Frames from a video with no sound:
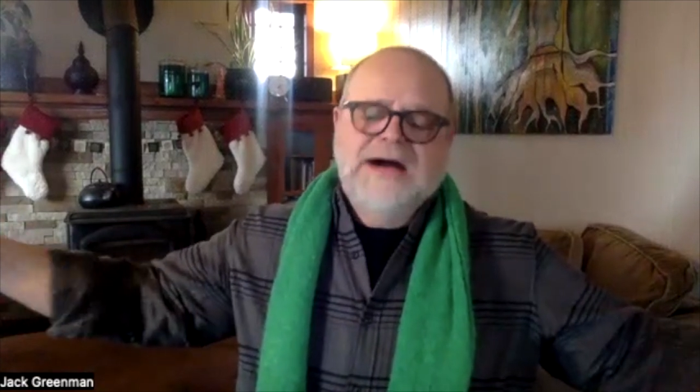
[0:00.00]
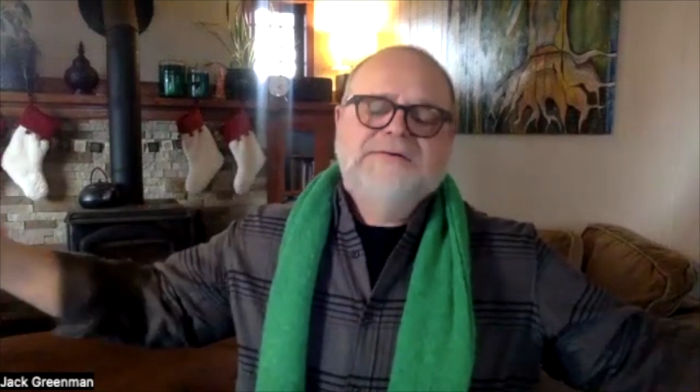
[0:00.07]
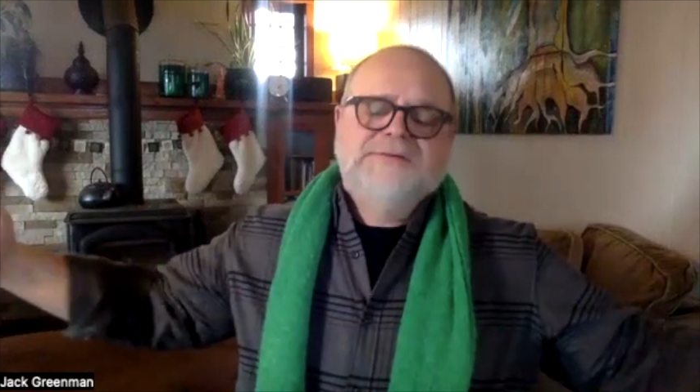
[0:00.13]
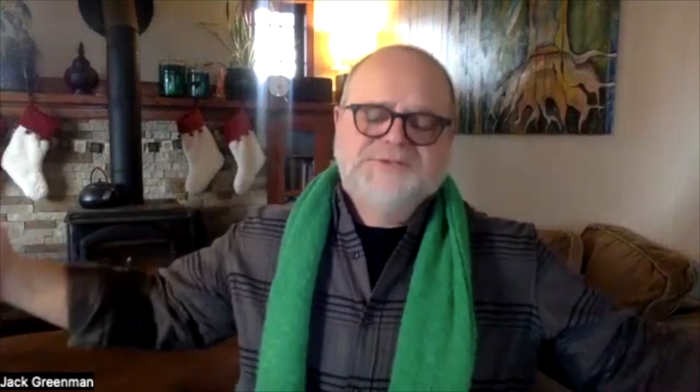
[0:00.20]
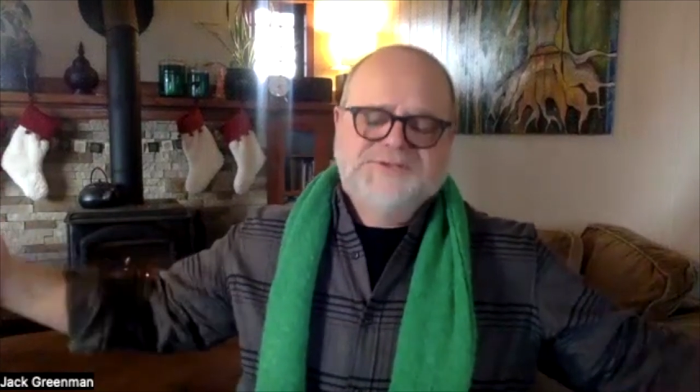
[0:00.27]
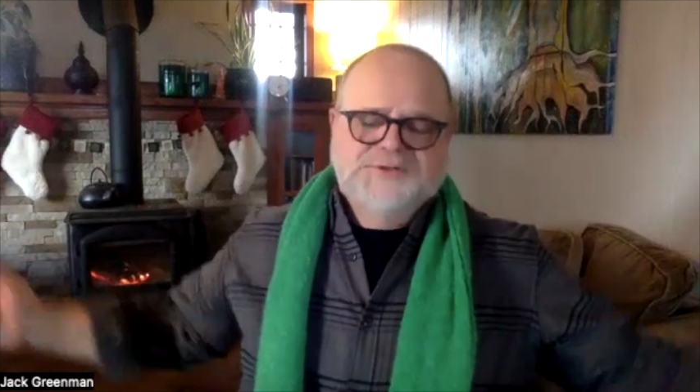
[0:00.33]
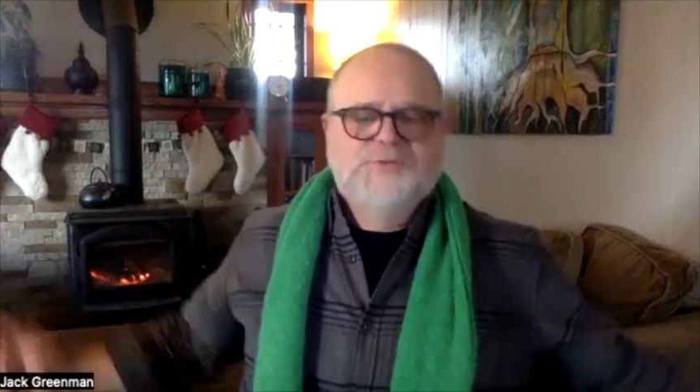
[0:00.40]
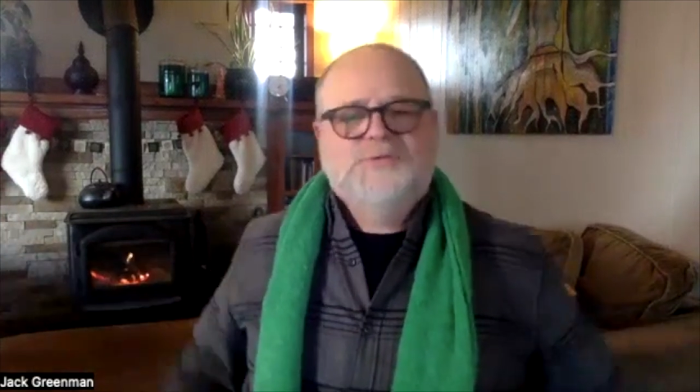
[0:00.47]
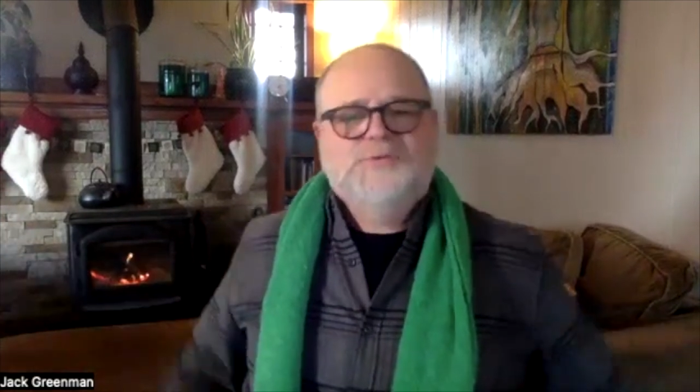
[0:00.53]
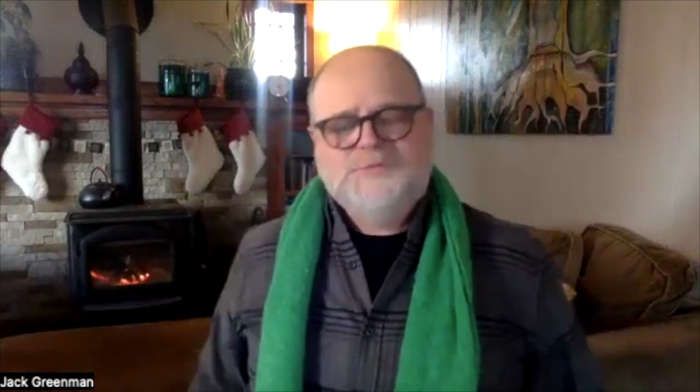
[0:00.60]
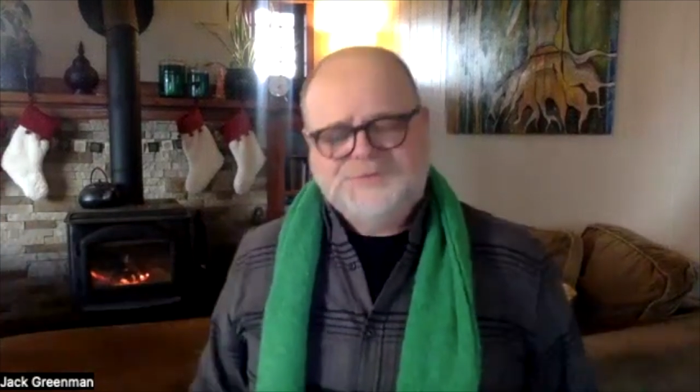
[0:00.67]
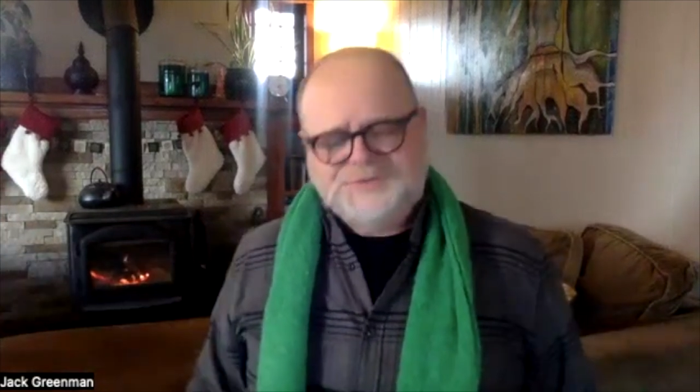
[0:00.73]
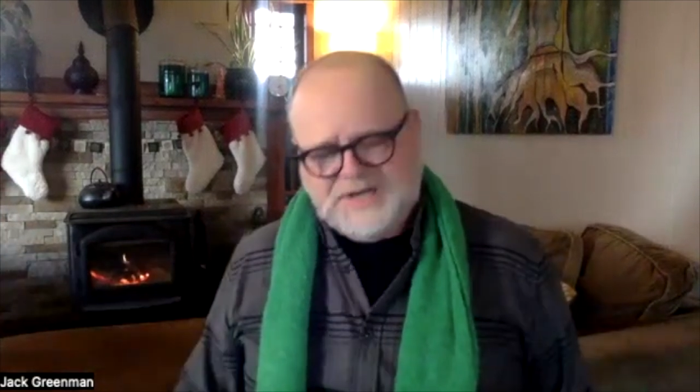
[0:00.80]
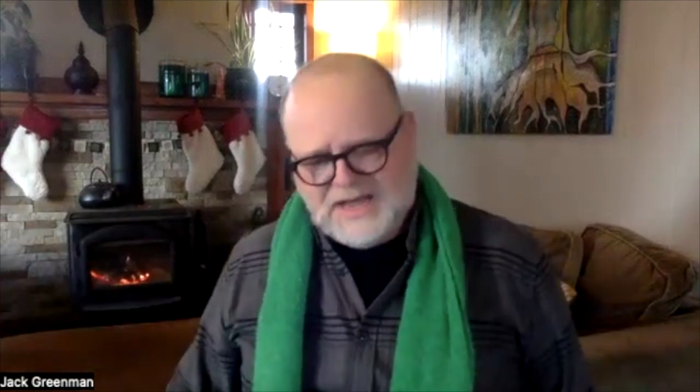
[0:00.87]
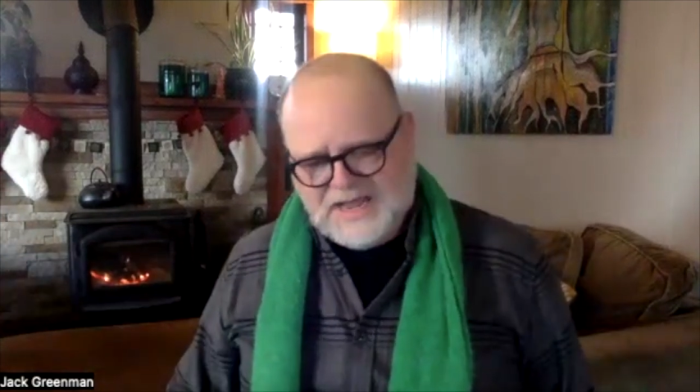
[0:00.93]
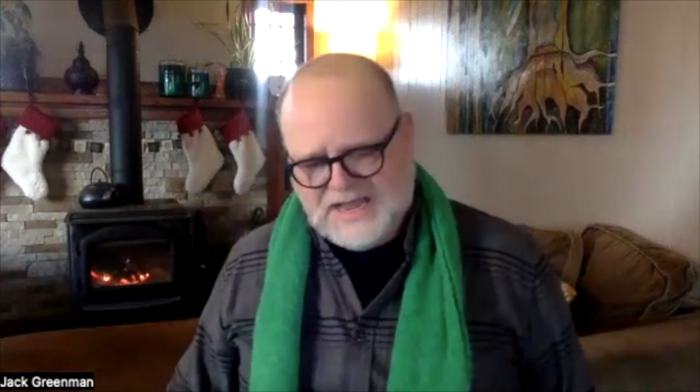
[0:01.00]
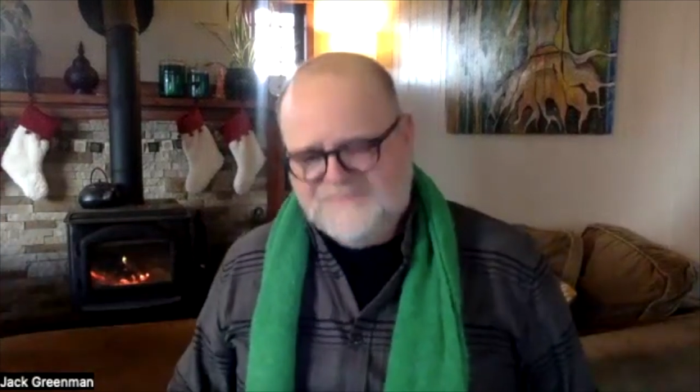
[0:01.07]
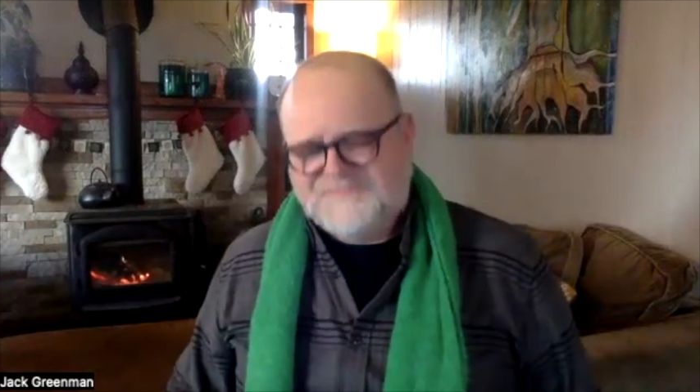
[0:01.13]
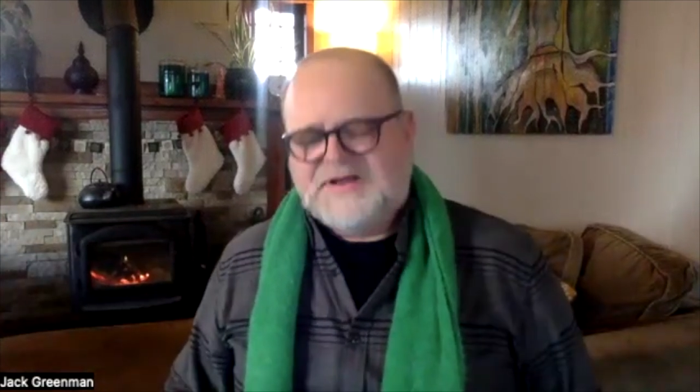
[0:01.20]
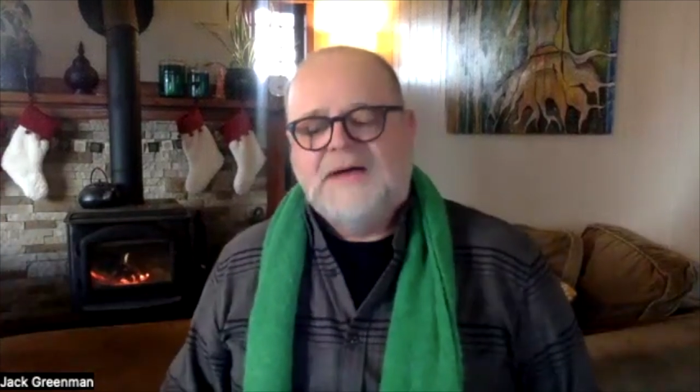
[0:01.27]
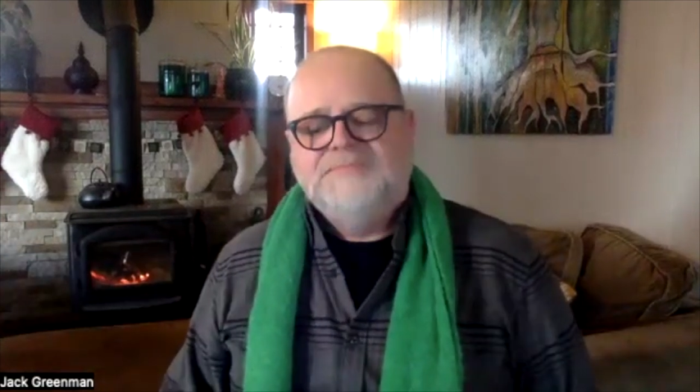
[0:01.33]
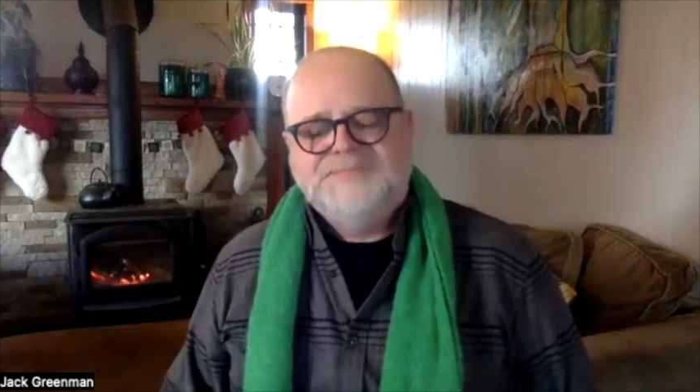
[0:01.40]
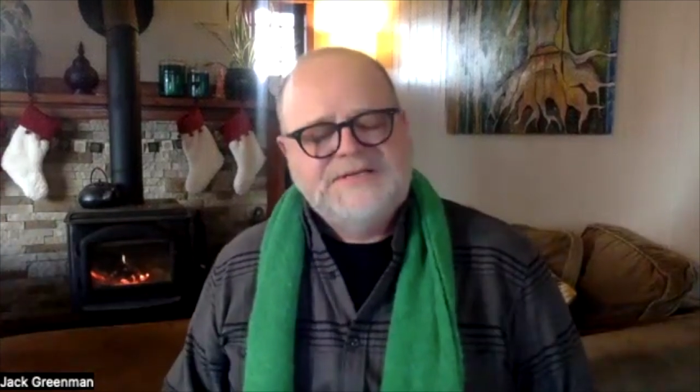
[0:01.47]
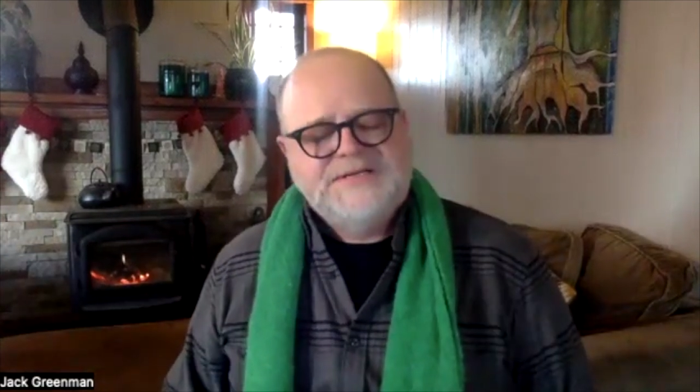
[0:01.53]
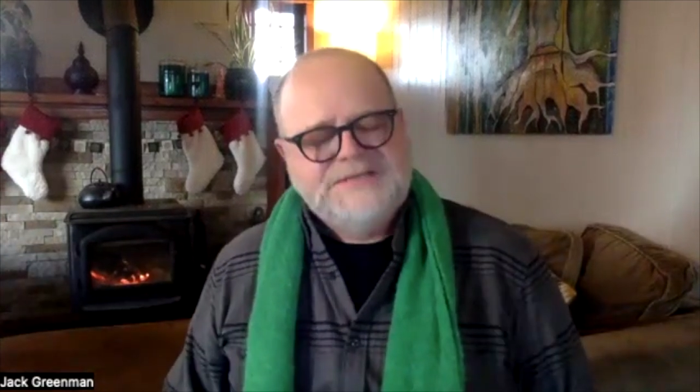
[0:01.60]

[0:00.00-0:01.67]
Uncle Scrooge. I have come to